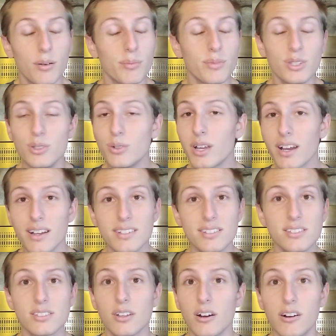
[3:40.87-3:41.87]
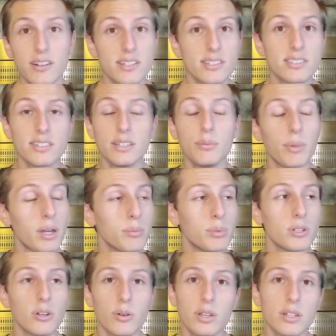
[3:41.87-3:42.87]
You guys, honestly, might be
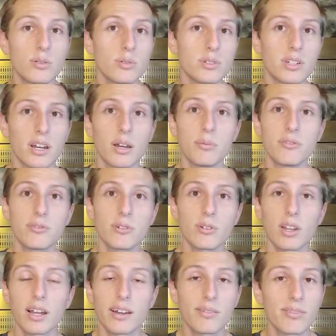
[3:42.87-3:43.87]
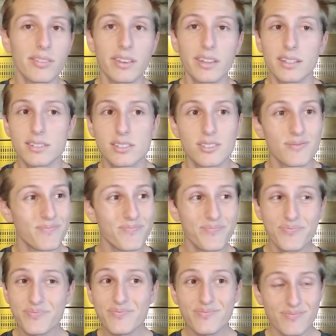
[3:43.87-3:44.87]
going into a time of your life that's
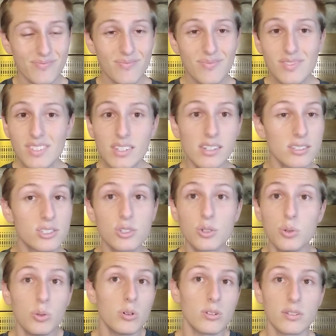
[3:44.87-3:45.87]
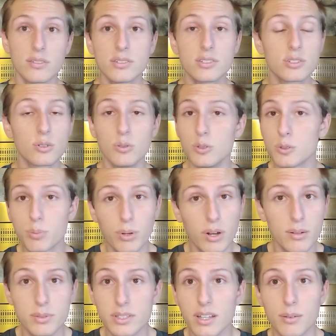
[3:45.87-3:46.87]
school. School's
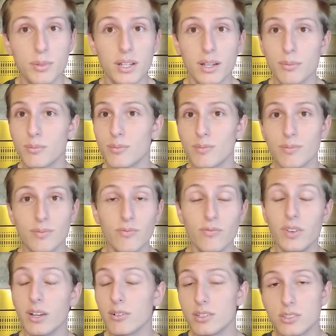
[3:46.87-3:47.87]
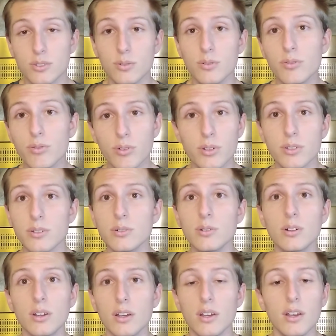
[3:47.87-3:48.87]
probably coming up very soon for you.
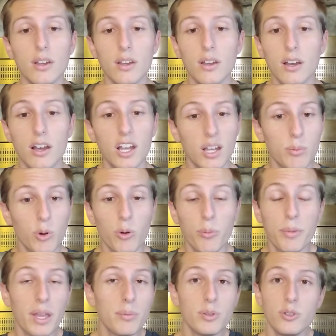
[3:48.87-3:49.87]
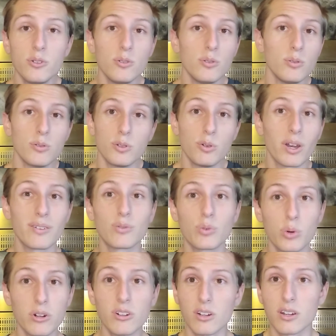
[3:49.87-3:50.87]
Or maybe you have
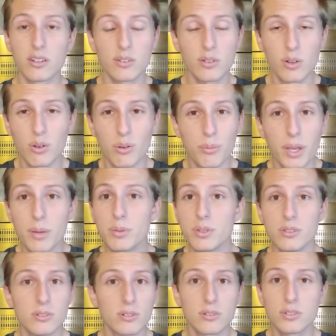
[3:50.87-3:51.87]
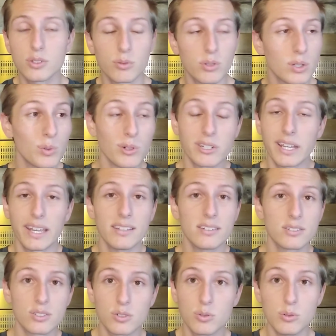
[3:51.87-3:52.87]
work, or maybe you're doing work and
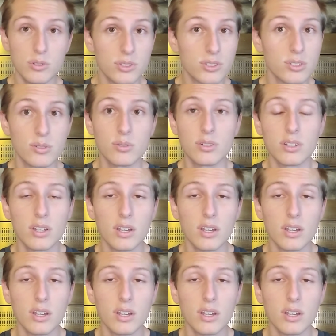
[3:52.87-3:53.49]
school soon